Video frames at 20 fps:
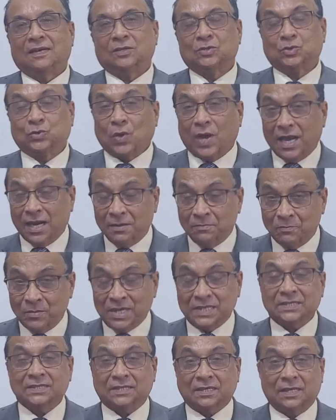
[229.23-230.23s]
Soil
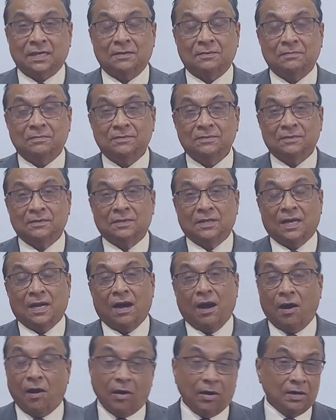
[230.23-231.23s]
must have
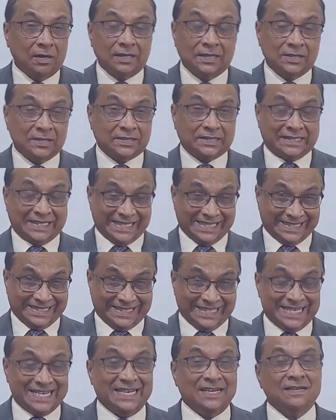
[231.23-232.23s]
all these
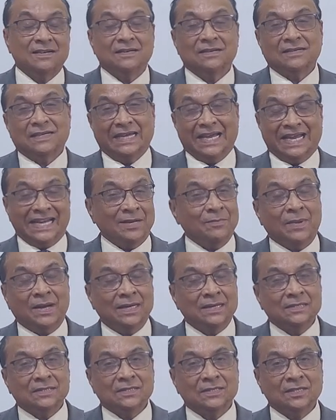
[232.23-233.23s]
16
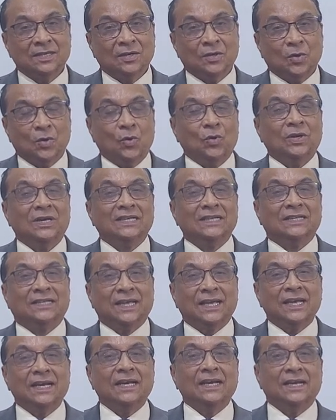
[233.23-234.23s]
elements, only
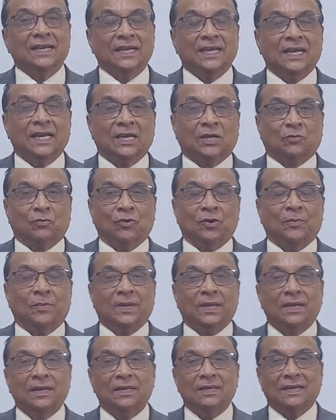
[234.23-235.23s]
then it will
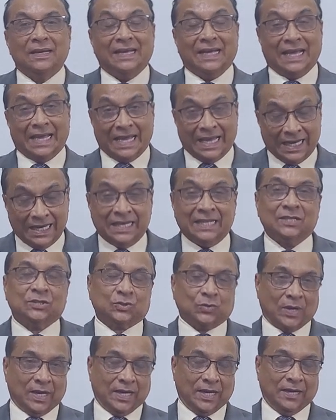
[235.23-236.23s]
be healthy
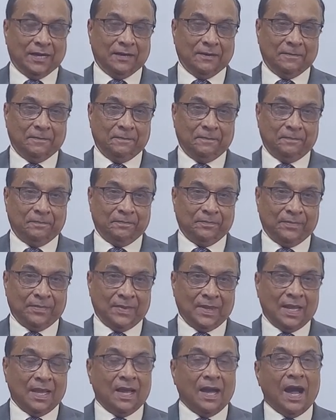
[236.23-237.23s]
soil.
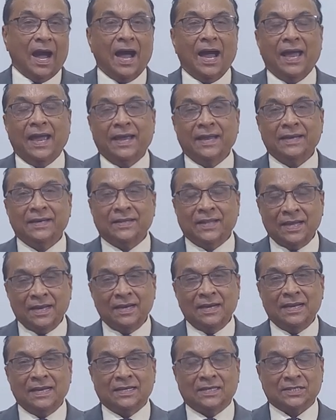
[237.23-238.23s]
And
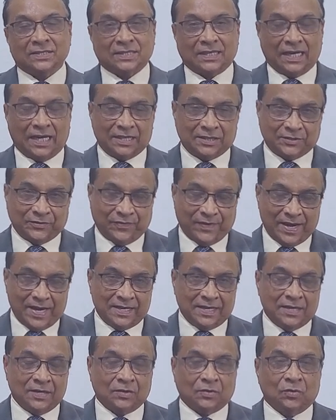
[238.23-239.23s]
then it is
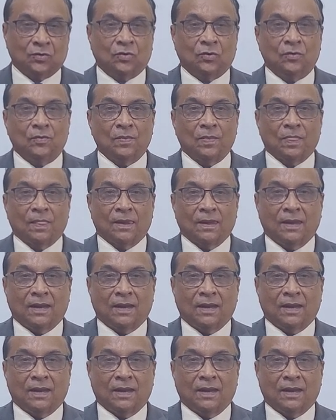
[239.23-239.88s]
classified into